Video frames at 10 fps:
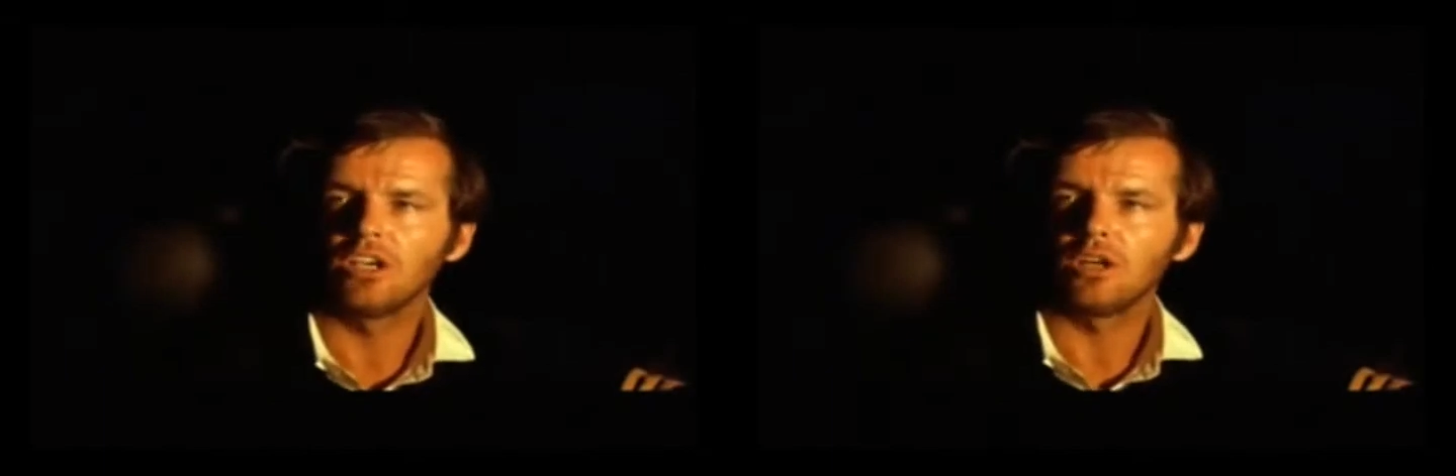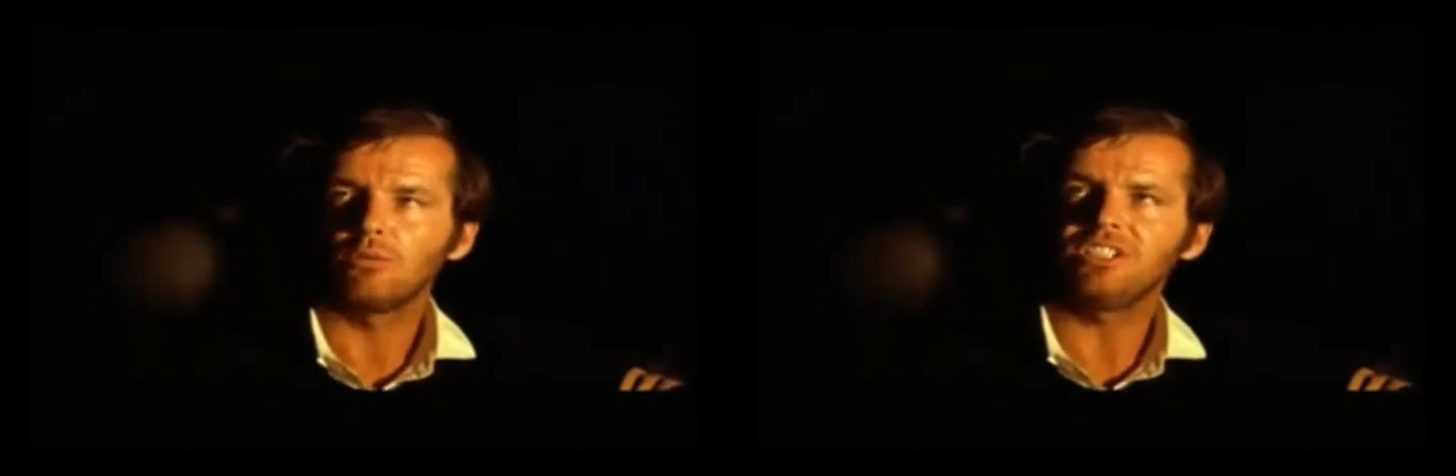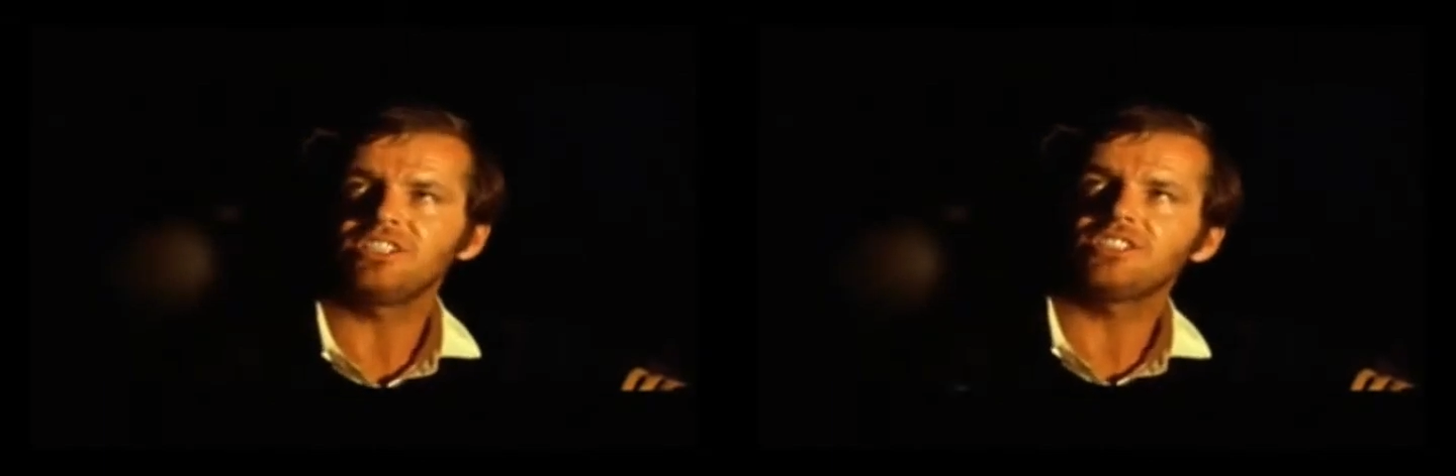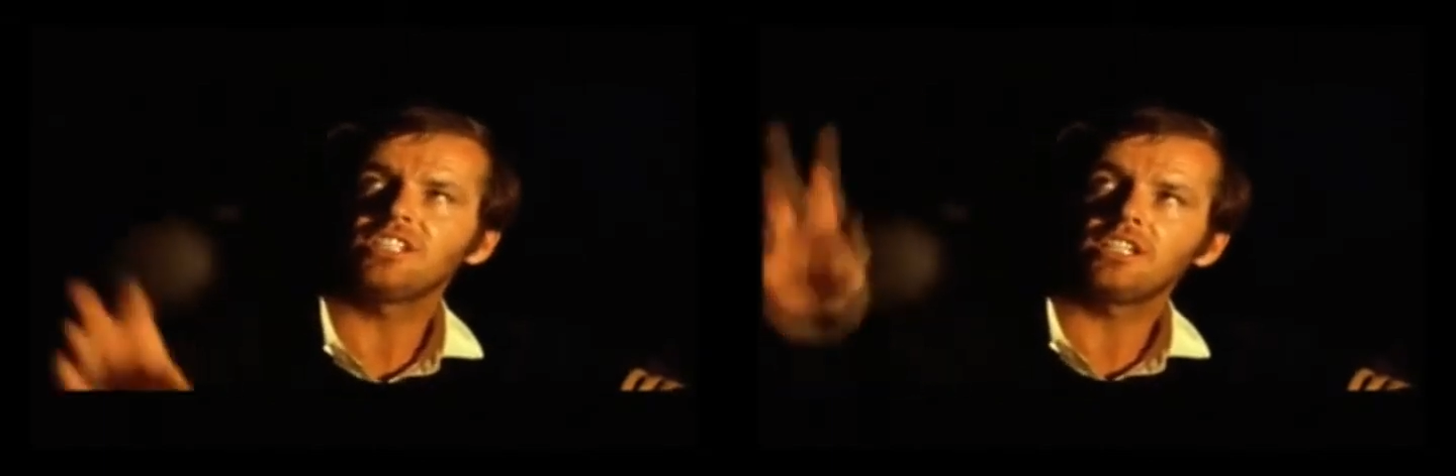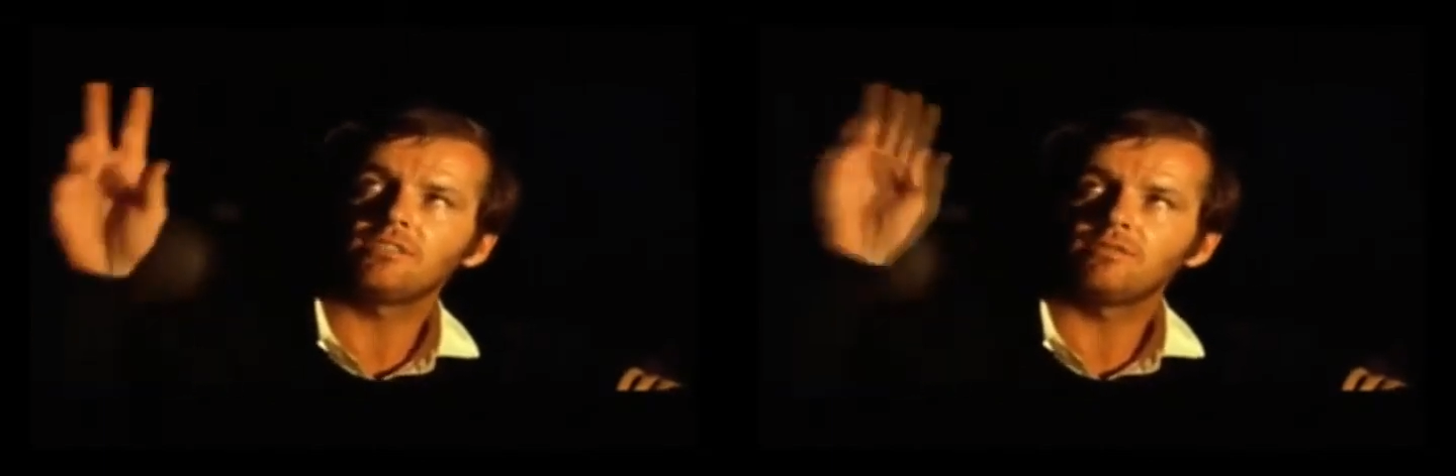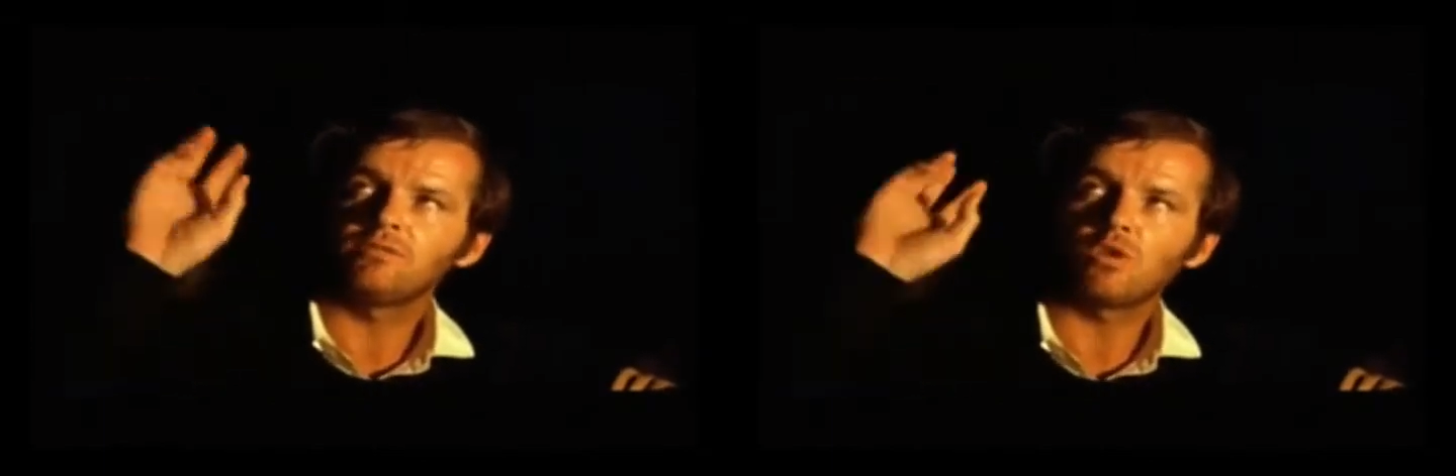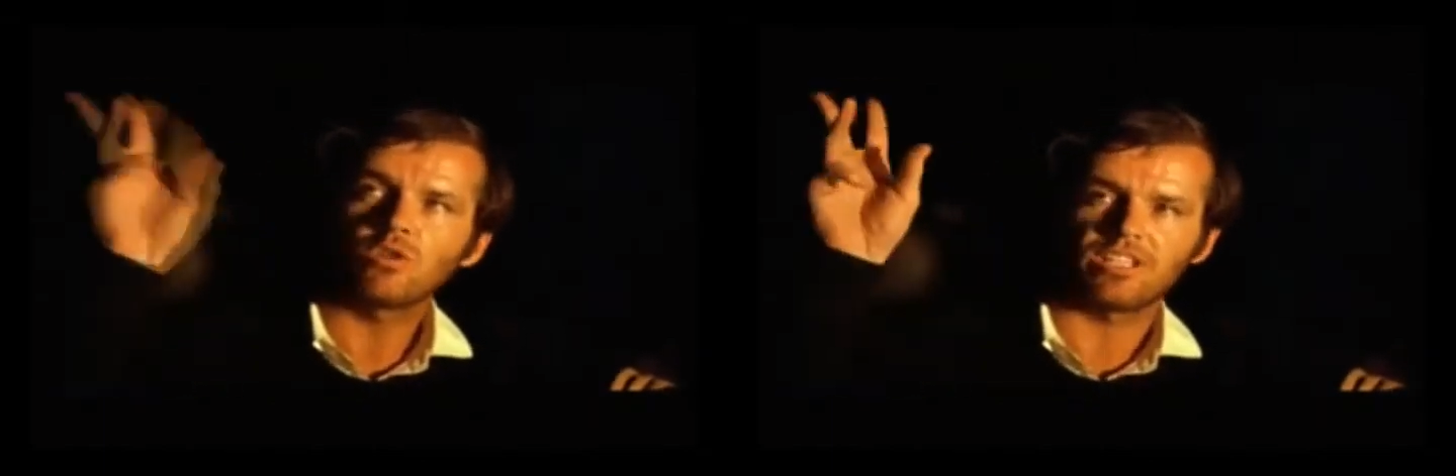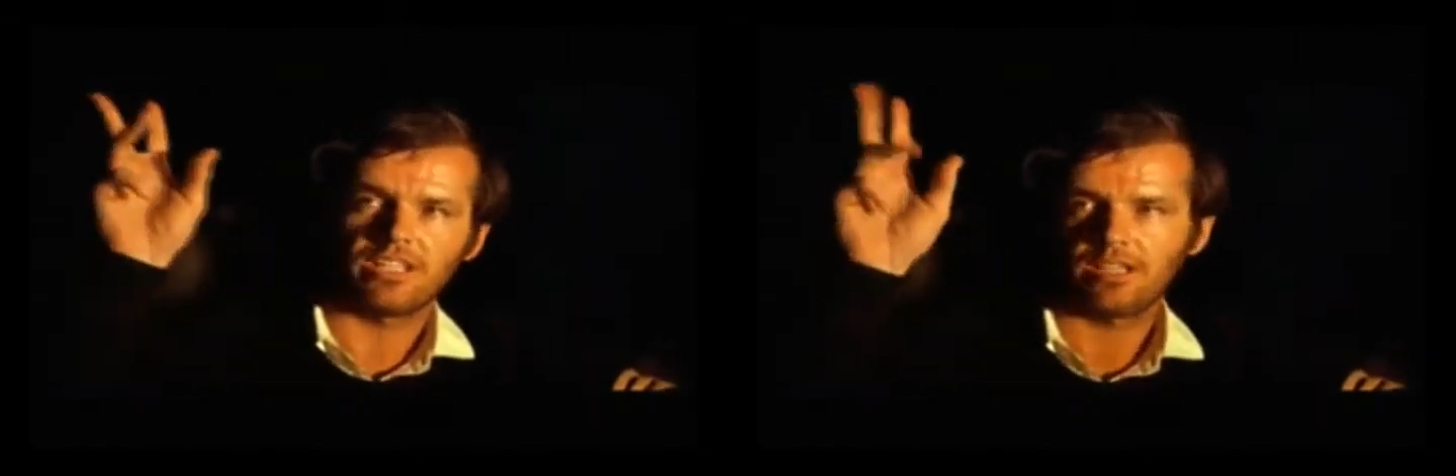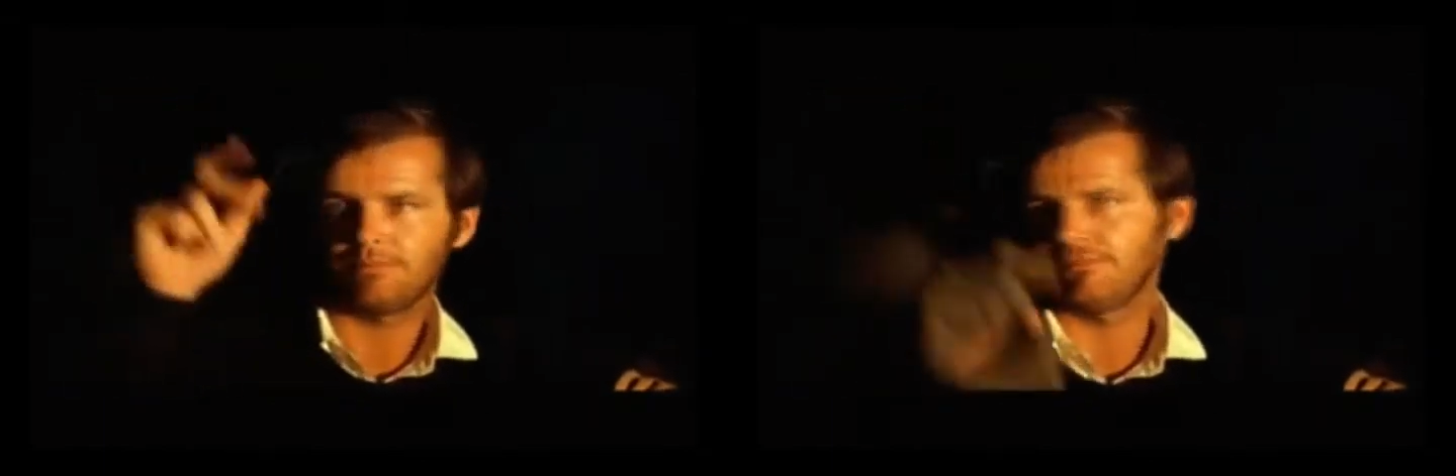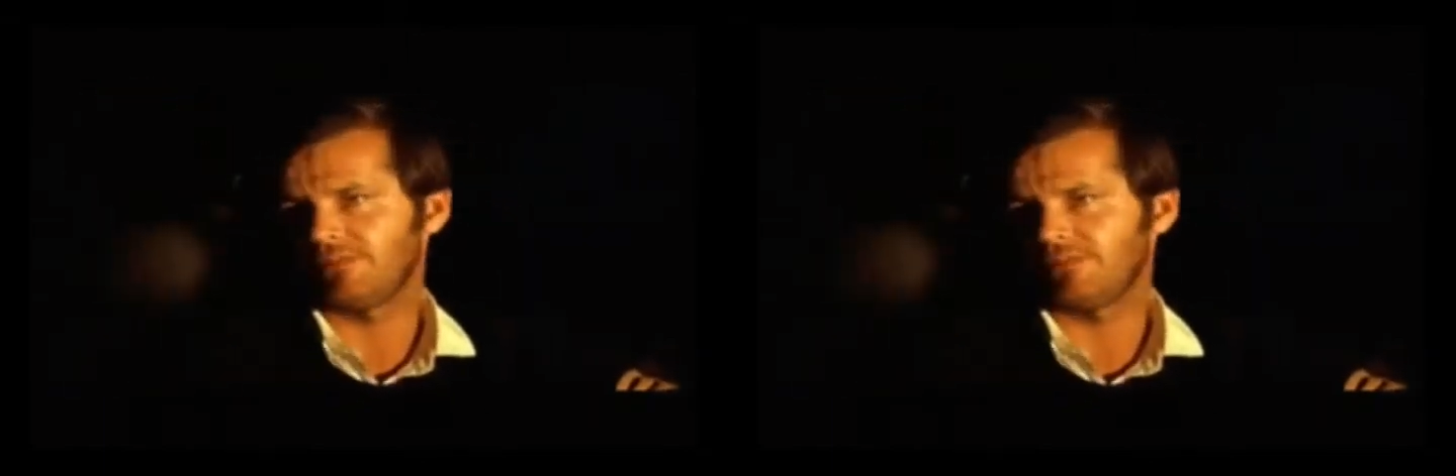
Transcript: We seen 40 of them